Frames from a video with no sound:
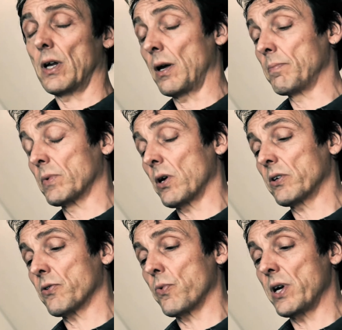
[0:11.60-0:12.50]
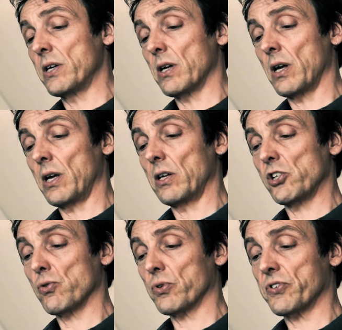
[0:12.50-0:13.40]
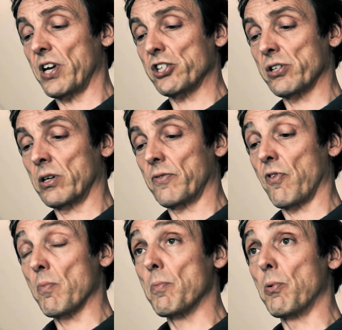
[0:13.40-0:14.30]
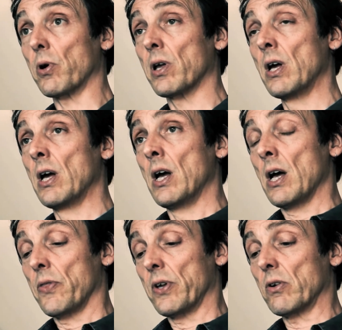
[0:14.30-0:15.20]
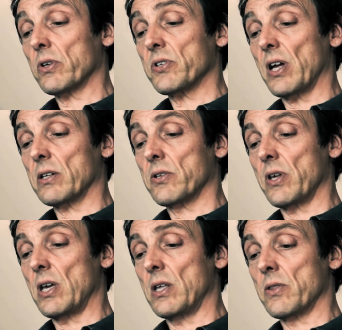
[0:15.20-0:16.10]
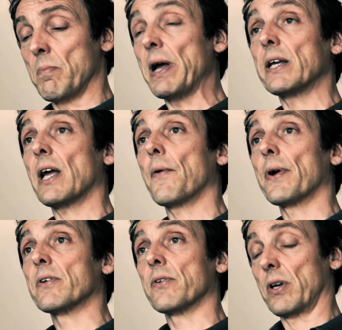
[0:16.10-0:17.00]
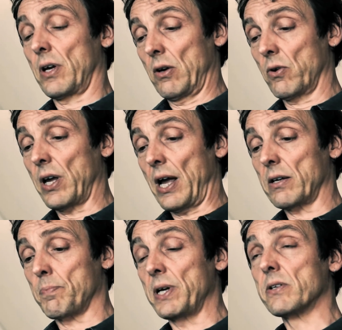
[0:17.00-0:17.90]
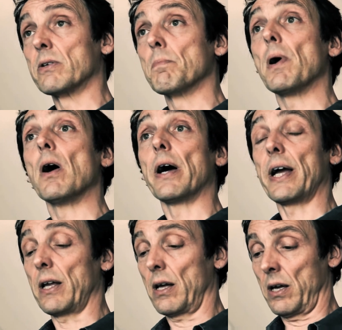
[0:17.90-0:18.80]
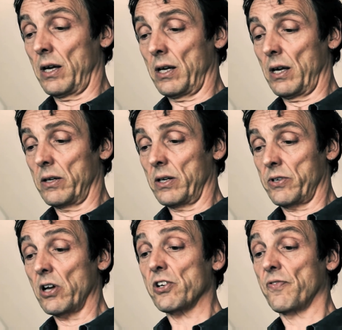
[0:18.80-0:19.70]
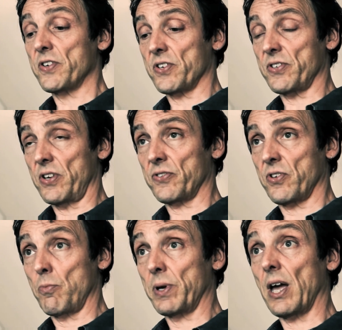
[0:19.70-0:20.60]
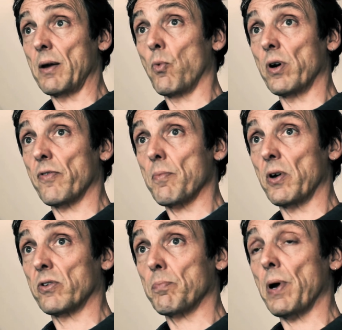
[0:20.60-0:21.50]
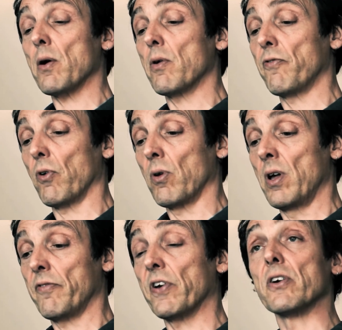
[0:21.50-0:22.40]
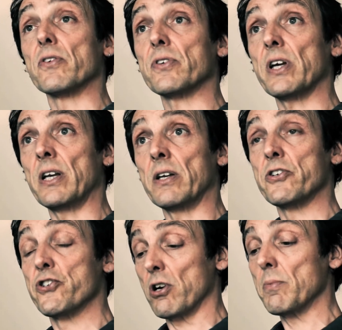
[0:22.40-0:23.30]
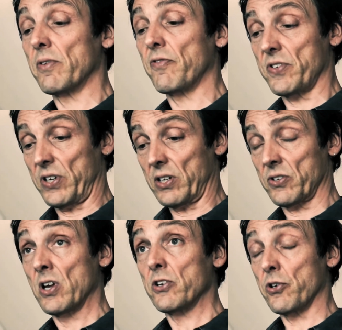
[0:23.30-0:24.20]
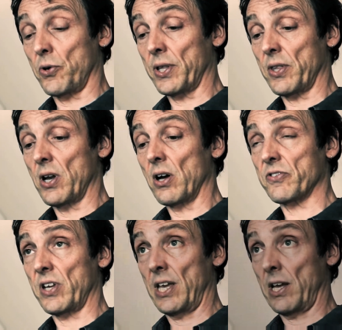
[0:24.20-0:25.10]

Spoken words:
I'm going to read a short section from the book that looks at the main character that I look at, Peter Debye, a Dutch physicist who became one of the most powerful figures in German physics during the Nazi